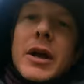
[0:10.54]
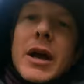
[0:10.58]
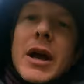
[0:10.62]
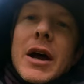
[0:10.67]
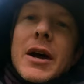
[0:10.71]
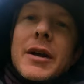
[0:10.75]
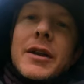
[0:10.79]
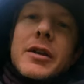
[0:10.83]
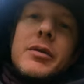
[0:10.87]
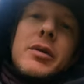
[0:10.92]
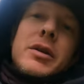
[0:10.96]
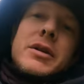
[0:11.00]

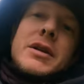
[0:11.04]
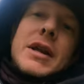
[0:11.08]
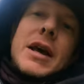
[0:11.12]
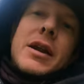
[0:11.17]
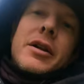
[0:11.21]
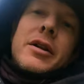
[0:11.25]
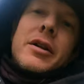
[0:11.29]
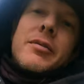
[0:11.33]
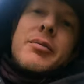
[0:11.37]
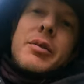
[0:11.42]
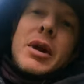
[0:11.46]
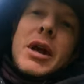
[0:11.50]
out, and then we sat
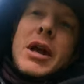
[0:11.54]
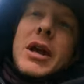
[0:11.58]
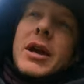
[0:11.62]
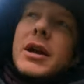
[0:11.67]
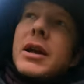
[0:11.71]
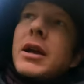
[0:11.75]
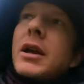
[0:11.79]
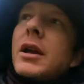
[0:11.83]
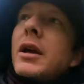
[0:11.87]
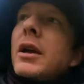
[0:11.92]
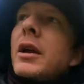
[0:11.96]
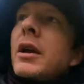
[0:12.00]
on the
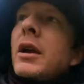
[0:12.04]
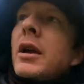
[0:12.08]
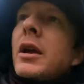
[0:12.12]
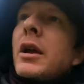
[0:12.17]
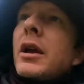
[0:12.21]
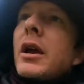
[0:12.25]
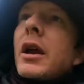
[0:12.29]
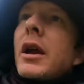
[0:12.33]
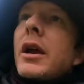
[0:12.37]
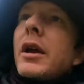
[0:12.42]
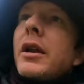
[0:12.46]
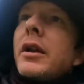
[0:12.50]
bank
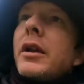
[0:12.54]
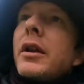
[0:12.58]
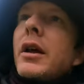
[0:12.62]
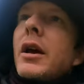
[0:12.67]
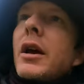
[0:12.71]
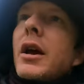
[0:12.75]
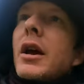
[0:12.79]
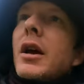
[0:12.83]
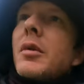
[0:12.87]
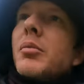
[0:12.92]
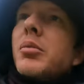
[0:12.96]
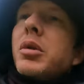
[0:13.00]
and
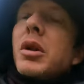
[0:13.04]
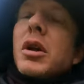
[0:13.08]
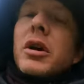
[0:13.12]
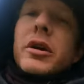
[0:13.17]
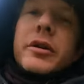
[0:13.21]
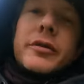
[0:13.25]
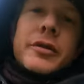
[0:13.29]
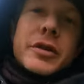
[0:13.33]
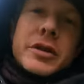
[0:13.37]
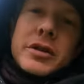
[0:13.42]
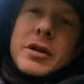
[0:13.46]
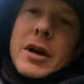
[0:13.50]
uh,
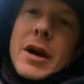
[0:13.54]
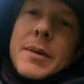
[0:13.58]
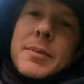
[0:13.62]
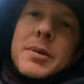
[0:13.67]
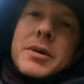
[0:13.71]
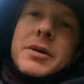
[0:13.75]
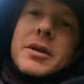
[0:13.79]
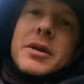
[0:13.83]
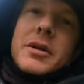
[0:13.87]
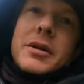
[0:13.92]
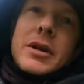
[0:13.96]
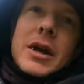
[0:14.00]
plunked for
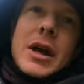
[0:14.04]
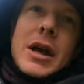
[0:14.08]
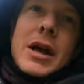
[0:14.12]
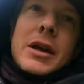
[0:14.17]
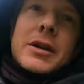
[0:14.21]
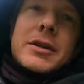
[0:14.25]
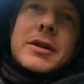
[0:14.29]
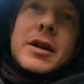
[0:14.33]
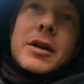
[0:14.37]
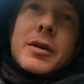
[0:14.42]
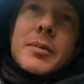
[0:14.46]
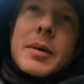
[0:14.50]
stripers all night
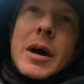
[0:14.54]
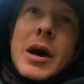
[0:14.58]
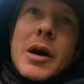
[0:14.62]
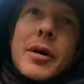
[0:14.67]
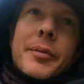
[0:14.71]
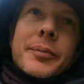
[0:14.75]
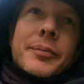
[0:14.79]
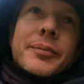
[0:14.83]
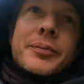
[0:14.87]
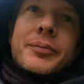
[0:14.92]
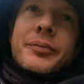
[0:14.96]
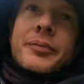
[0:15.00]
until about,
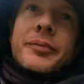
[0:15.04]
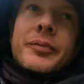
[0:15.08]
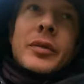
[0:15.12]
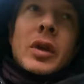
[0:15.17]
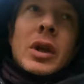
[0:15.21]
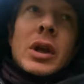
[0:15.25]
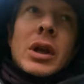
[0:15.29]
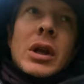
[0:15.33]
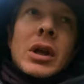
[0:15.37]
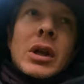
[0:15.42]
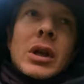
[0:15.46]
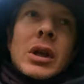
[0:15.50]

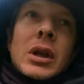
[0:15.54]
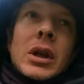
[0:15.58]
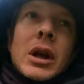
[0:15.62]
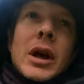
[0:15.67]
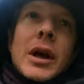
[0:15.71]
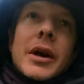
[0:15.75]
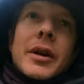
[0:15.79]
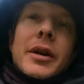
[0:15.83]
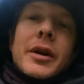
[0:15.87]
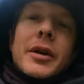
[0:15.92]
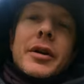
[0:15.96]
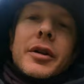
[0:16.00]
I
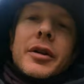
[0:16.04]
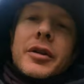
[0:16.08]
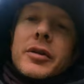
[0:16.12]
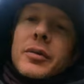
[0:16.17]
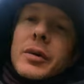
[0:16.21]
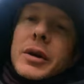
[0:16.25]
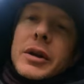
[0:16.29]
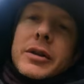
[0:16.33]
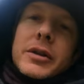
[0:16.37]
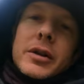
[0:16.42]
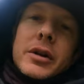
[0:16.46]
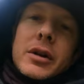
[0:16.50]
don't know,
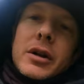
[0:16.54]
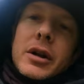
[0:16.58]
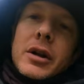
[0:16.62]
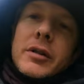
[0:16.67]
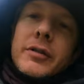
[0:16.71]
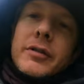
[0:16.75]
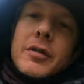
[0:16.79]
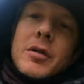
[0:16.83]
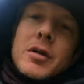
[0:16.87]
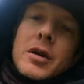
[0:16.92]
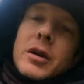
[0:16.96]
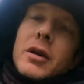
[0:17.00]
3.30,
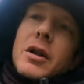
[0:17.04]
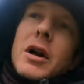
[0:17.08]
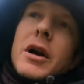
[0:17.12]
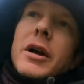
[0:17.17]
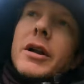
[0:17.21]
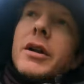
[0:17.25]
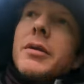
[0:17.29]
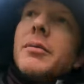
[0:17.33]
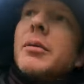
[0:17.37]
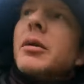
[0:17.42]
4 o'clock in the